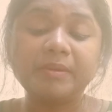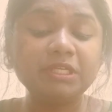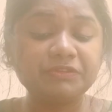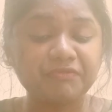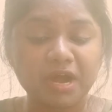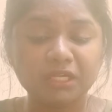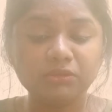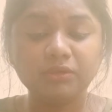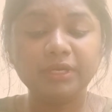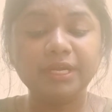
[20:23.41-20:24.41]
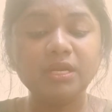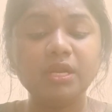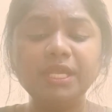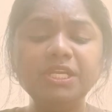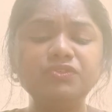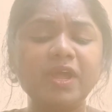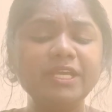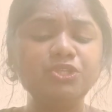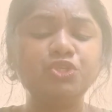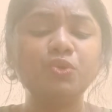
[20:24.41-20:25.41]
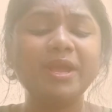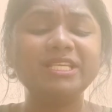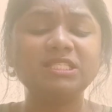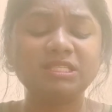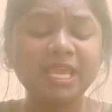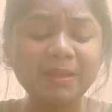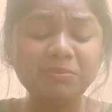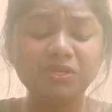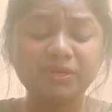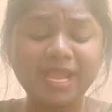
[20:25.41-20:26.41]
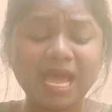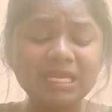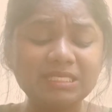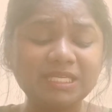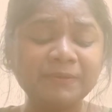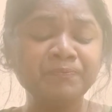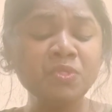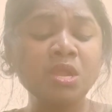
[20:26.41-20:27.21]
his father, and he tries to escape the reality.